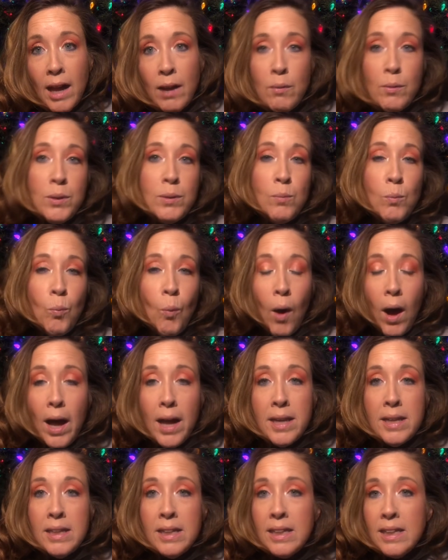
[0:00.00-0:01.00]
I would
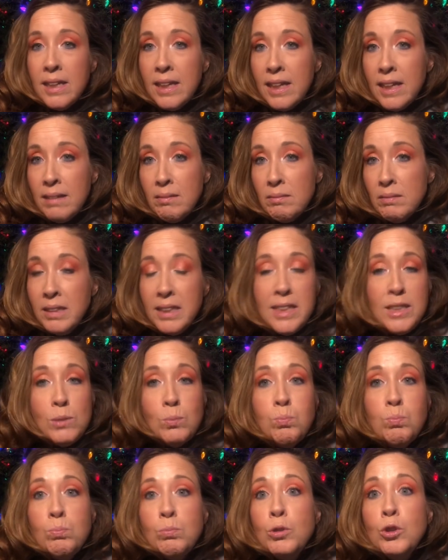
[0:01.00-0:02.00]
want. At least
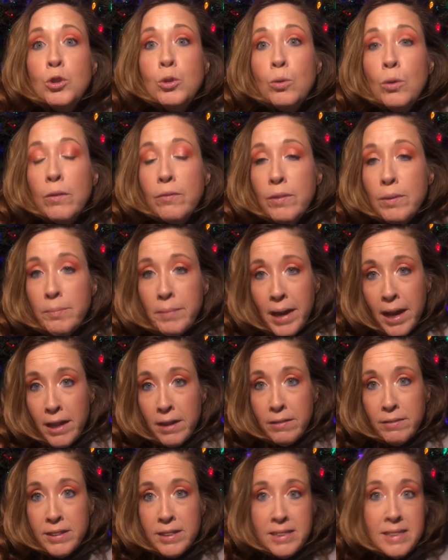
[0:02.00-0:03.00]
2 of them
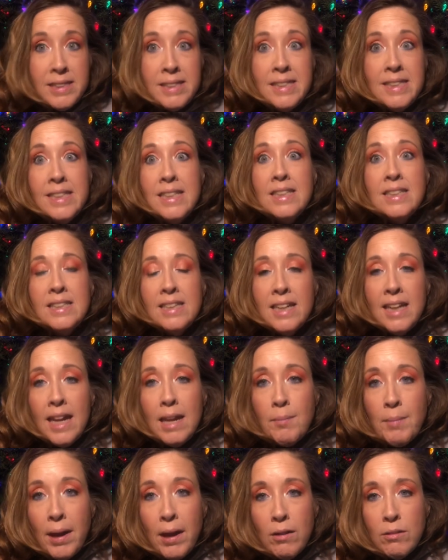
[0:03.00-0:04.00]
out of the 6 that
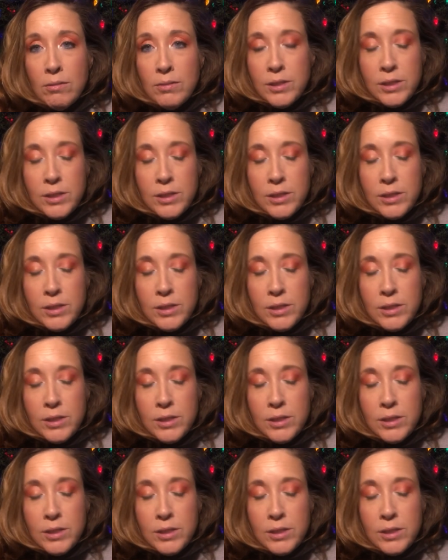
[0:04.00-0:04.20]
came out.